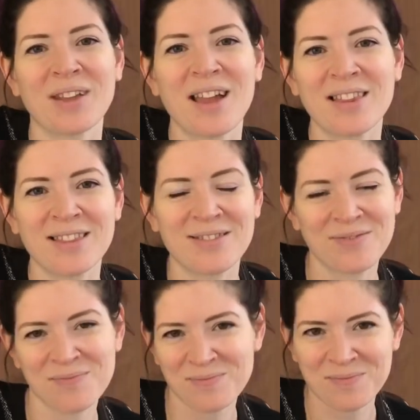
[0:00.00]

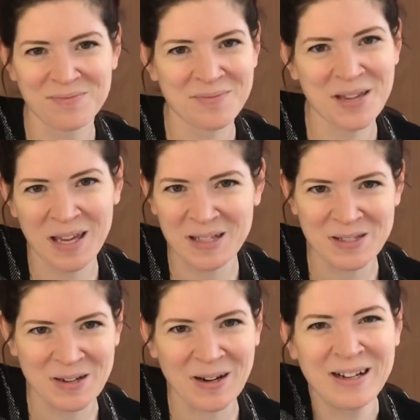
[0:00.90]
and the kids
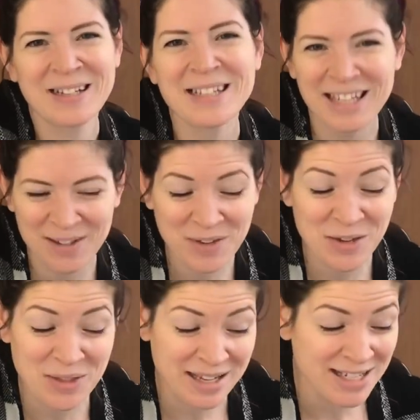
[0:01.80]
are giving
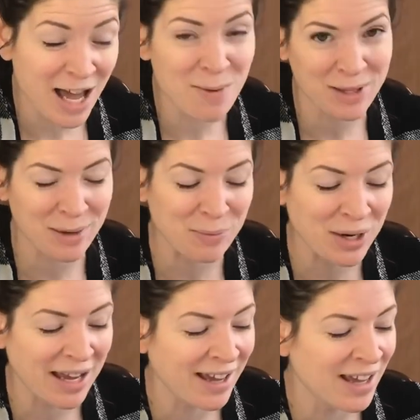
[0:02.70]
you that time and that
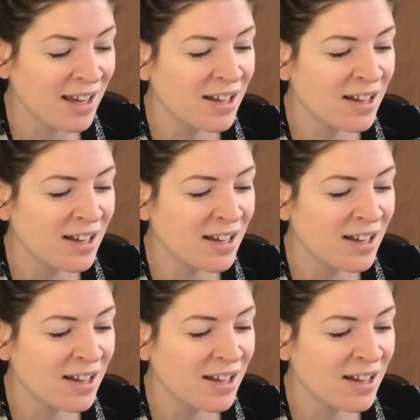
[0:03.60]
break.